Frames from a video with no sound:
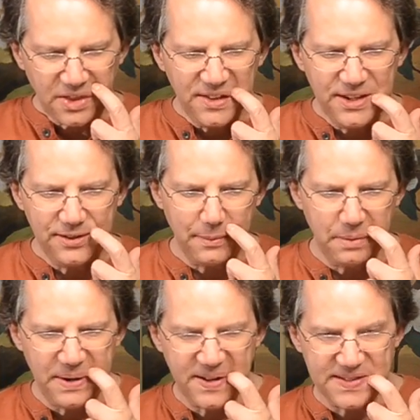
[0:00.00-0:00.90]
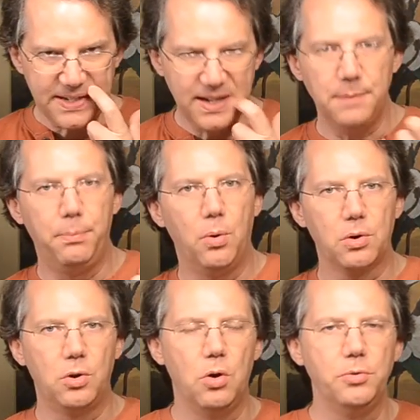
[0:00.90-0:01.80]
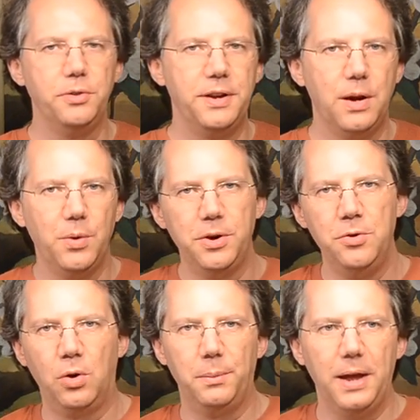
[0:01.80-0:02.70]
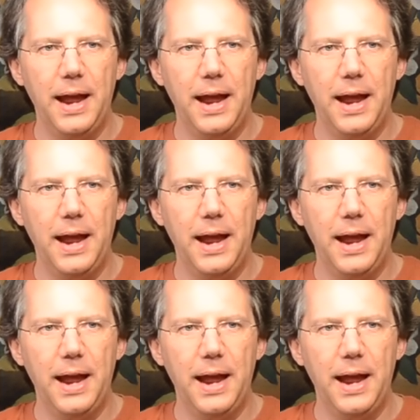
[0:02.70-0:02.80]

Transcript: These summer beers I tend to pour colder than I would a normal